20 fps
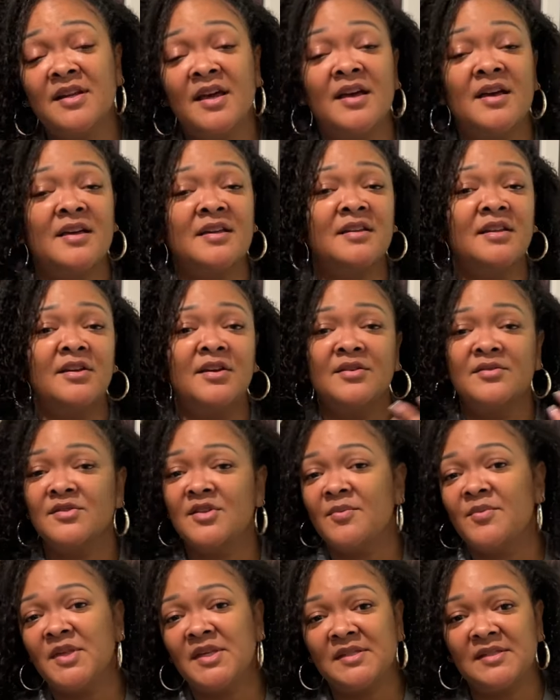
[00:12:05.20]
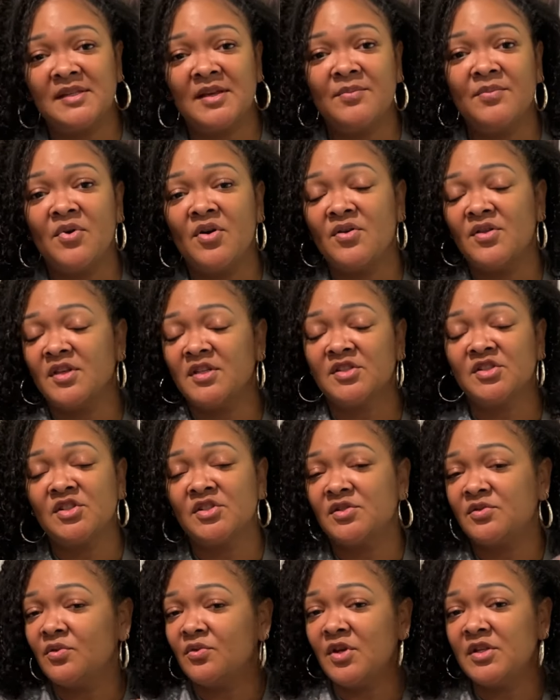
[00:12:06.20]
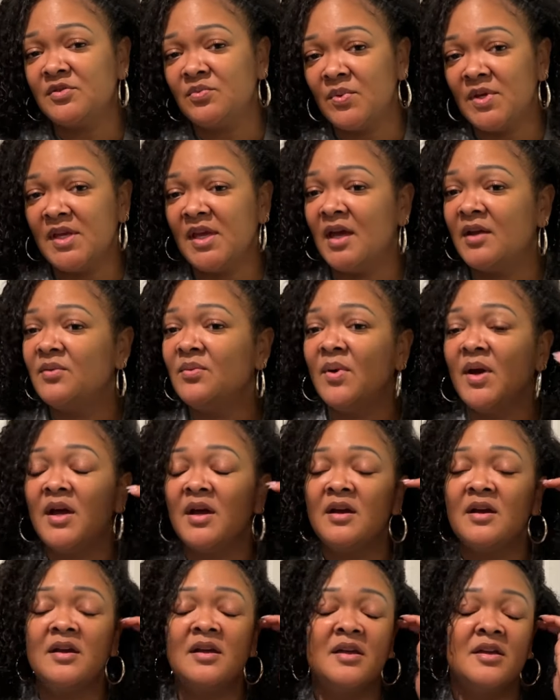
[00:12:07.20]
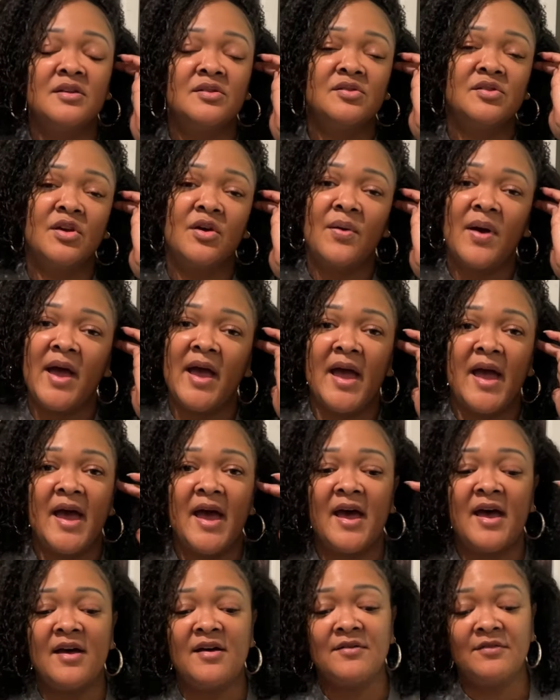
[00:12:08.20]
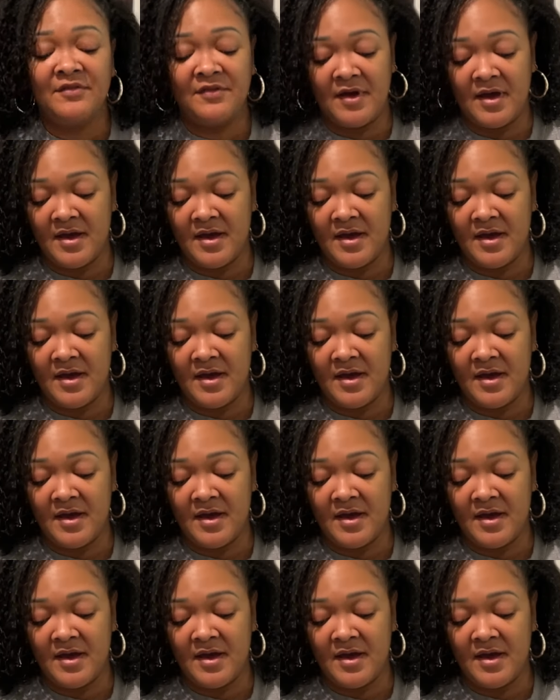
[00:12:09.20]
done. Something simple. It's weekend wear. So I have,